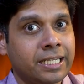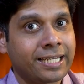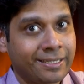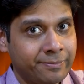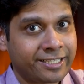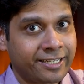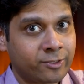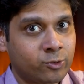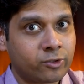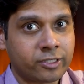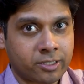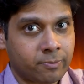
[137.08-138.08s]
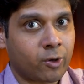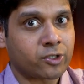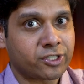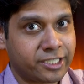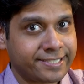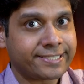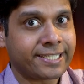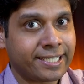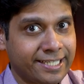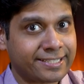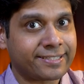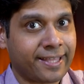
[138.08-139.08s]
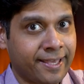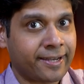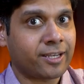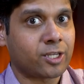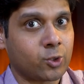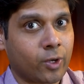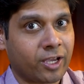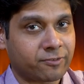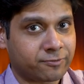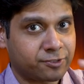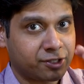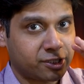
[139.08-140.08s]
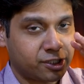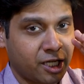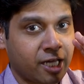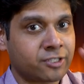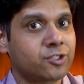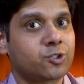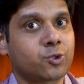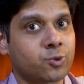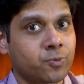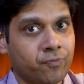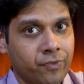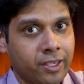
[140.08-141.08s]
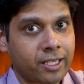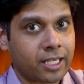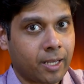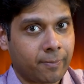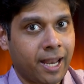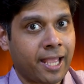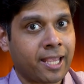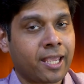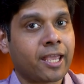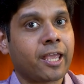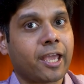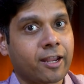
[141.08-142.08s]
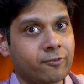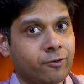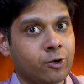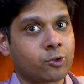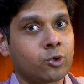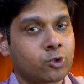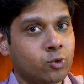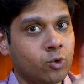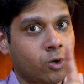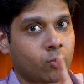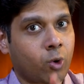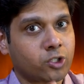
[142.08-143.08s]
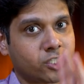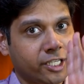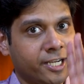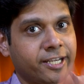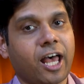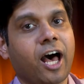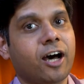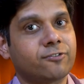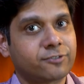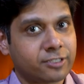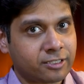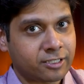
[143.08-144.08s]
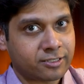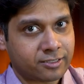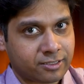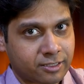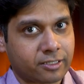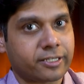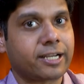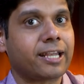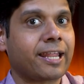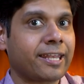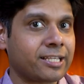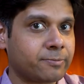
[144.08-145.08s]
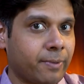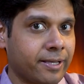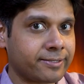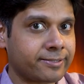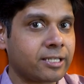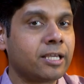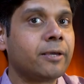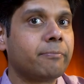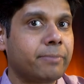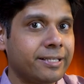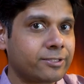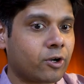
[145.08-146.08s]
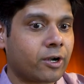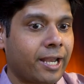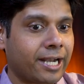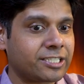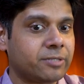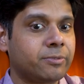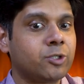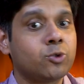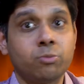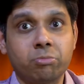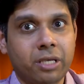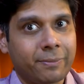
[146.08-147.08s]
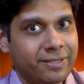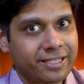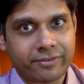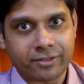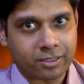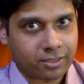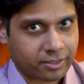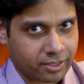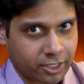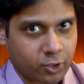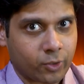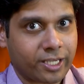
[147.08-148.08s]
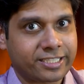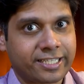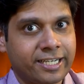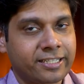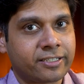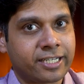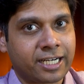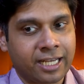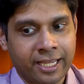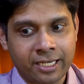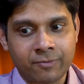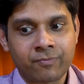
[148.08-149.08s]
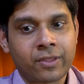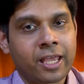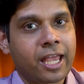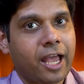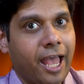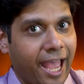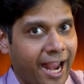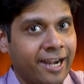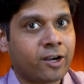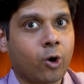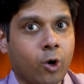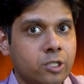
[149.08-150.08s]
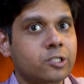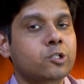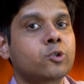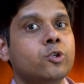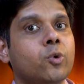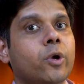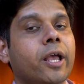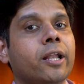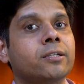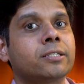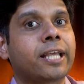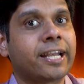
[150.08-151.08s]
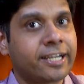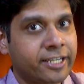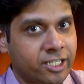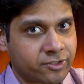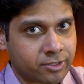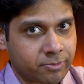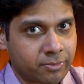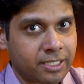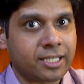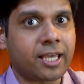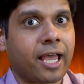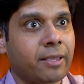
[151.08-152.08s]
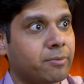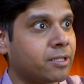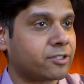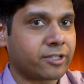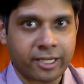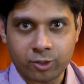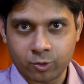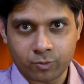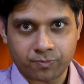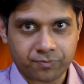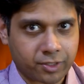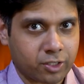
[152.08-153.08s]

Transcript: let me tell you, this opportunity still is there. You have chance to apply. And for those who are watching it after this deadline has passed, please contact GBU. Maybe they will, extend the deadline. And also you can get in touch with me. I may try to,